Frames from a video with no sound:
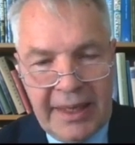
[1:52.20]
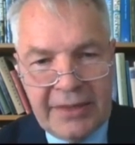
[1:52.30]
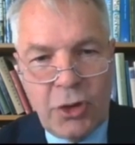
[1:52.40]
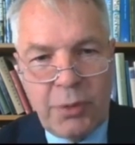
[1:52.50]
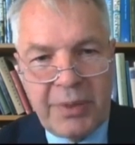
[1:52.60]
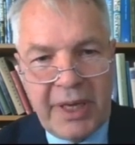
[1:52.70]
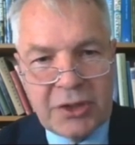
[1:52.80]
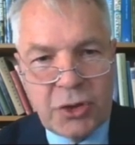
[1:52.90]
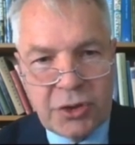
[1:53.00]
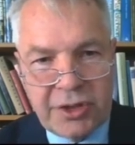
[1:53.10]
Ethiopia
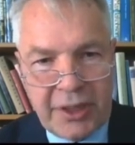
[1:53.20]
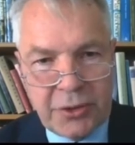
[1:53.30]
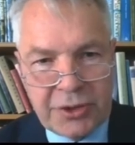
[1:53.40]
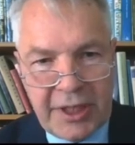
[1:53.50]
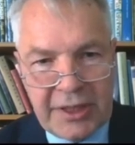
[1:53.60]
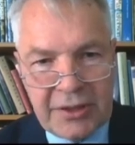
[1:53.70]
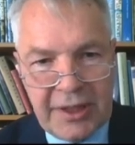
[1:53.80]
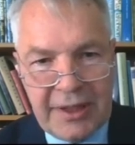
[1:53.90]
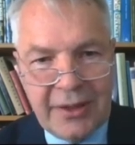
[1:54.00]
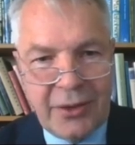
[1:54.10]
is not
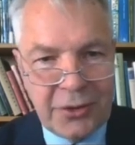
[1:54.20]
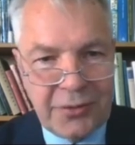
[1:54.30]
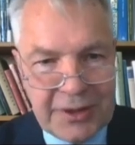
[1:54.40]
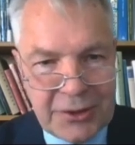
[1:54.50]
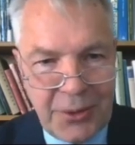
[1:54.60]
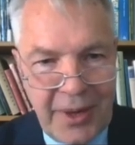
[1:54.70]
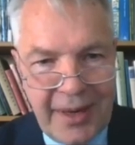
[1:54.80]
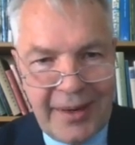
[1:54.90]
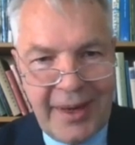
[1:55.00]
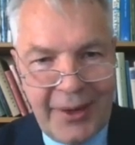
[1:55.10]
negotiating, not with
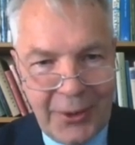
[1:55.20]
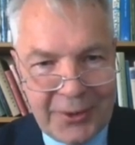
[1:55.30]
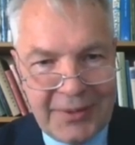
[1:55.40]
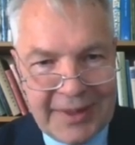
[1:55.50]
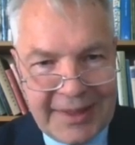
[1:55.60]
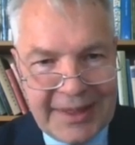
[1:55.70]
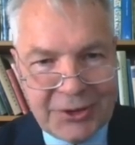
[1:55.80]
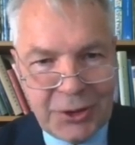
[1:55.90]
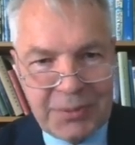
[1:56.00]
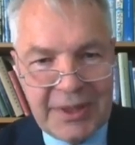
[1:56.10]
Sudan and not with
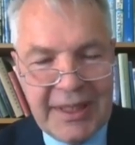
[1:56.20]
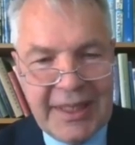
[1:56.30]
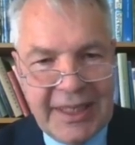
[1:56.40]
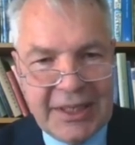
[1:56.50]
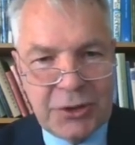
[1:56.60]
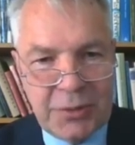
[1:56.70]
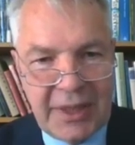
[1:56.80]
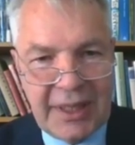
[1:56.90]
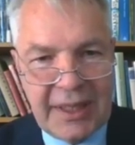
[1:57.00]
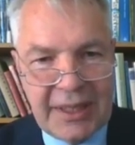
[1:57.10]
Egypt. Egypt
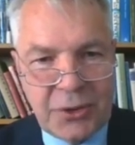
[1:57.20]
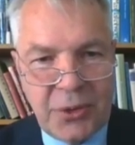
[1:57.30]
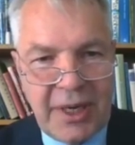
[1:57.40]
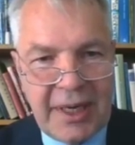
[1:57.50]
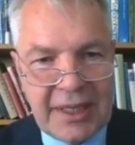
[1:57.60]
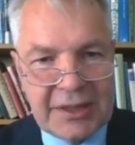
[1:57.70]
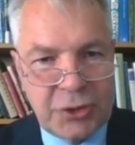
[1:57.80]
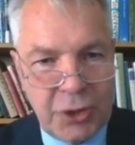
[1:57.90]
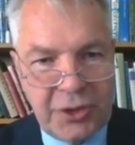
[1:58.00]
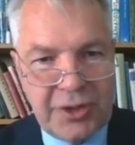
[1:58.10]
and Sudan has
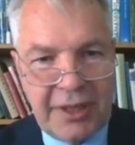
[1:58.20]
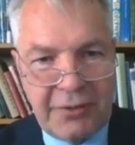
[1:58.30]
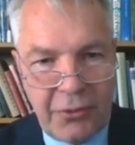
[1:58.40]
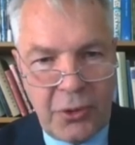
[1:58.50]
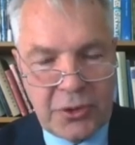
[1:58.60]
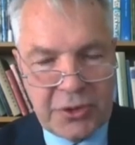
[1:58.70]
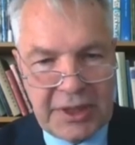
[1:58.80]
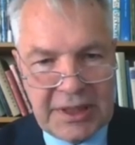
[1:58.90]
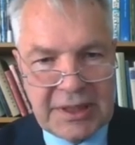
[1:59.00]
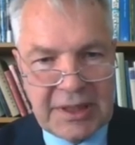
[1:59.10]
joined their
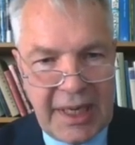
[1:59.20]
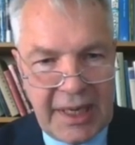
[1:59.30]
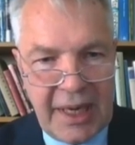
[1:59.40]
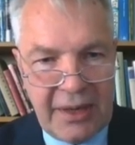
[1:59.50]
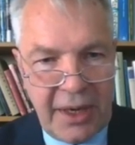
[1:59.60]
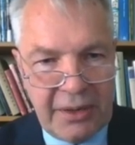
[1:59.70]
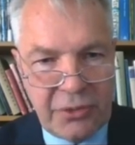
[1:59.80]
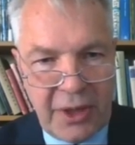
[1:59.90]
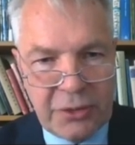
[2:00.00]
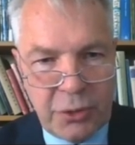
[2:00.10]
forces and
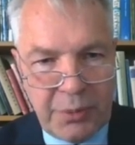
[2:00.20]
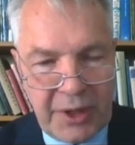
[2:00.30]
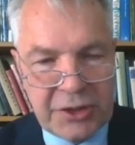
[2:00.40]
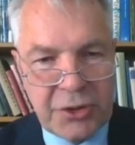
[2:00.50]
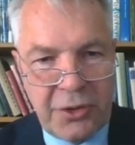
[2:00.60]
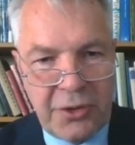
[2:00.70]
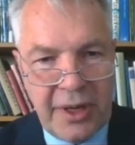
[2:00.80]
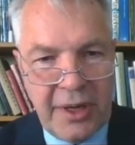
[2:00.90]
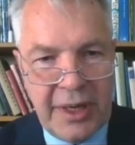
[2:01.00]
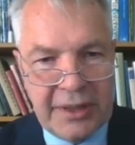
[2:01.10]
tried to pressure
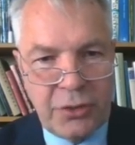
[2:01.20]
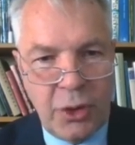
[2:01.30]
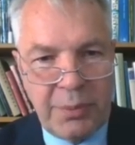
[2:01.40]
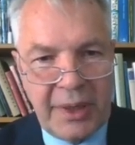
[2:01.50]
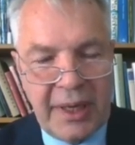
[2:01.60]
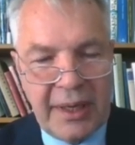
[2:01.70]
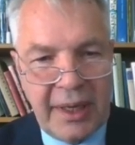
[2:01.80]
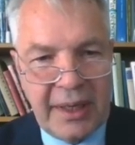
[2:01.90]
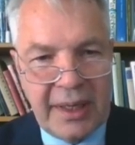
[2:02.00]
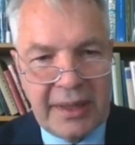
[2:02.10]
Ethiopia,
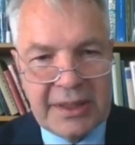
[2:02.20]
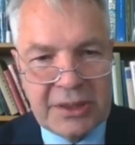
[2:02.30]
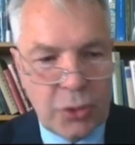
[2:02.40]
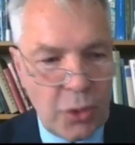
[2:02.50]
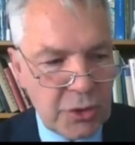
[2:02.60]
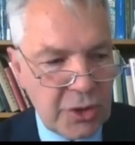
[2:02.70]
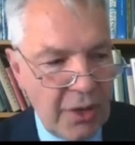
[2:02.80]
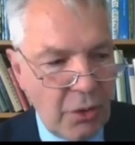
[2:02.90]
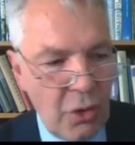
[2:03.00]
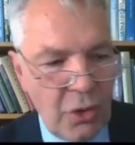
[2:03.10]
and these talks
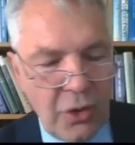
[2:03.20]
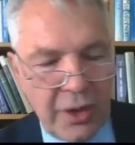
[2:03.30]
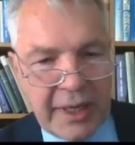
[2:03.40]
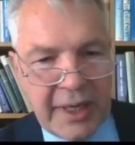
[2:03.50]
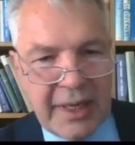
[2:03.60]
are ongoing.